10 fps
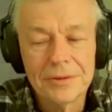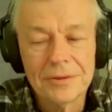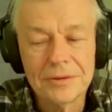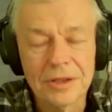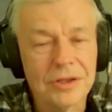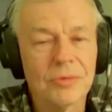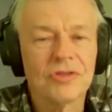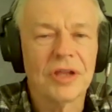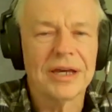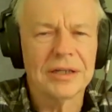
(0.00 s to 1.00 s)
that there was
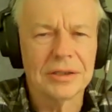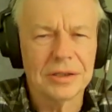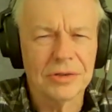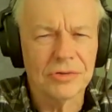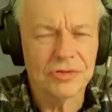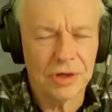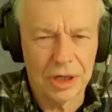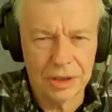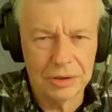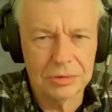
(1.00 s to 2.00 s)
land on the other
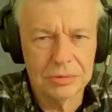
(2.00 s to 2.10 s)
side.